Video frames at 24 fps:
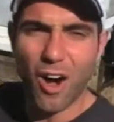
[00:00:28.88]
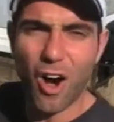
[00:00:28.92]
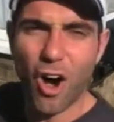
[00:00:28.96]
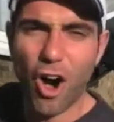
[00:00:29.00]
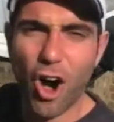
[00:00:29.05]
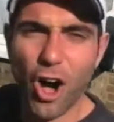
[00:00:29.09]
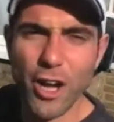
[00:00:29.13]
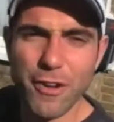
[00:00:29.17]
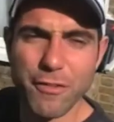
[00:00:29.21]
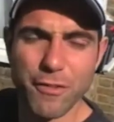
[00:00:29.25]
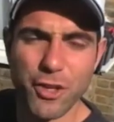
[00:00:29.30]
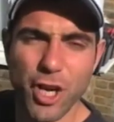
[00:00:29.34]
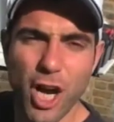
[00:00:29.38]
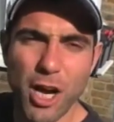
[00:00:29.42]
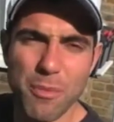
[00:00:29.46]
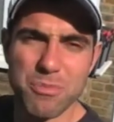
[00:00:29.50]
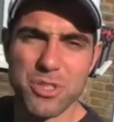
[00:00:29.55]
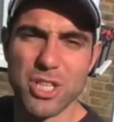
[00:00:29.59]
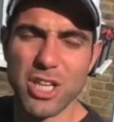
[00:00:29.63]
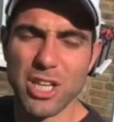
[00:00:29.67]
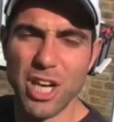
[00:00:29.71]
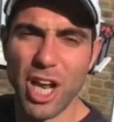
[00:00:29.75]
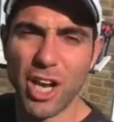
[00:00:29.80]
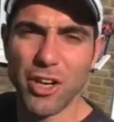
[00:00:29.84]
I've come
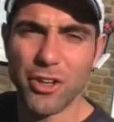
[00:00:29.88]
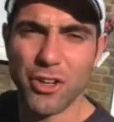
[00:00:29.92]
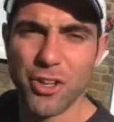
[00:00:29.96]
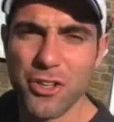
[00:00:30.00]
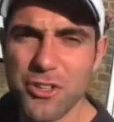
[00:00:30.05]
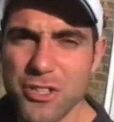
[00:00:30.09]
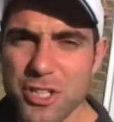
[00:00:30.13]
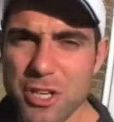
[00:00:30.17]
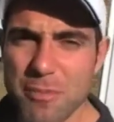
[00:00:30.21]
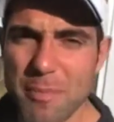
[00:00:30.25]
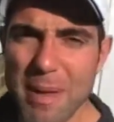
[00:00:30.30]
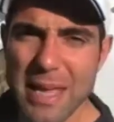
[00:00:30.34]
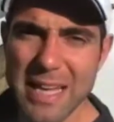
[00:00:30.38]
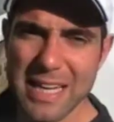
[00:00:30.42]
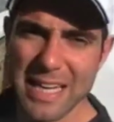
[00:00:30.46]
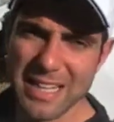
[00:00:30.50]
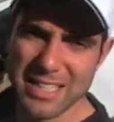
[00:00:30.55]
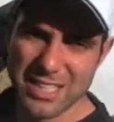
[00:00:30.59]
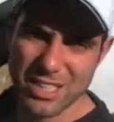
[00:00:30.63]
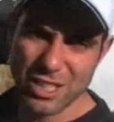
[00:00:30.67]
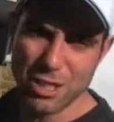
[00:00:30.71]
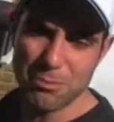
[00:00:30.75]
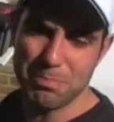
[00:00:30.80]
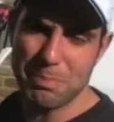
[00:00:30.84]
to London to make
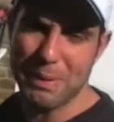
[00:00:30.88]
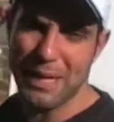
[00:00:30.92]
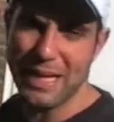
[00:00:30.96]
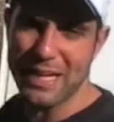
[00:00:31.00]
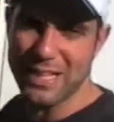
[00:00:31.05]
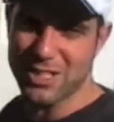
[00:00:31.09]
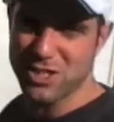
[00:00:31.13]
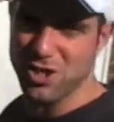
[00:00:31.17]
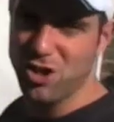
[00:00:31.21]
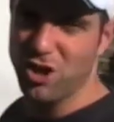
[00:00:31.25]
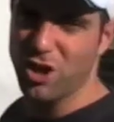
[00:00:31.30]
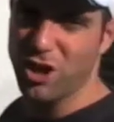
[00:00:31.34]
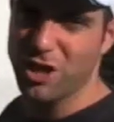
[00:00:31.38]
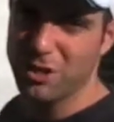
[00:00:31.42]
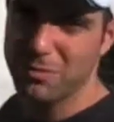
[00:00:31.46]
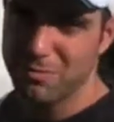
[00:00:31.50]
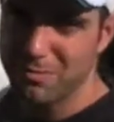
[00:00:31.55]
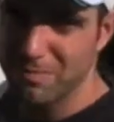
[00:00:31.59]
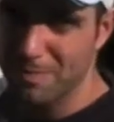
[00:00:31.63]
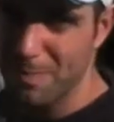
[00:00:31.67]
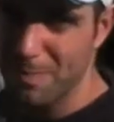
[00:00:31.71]
it to the big time.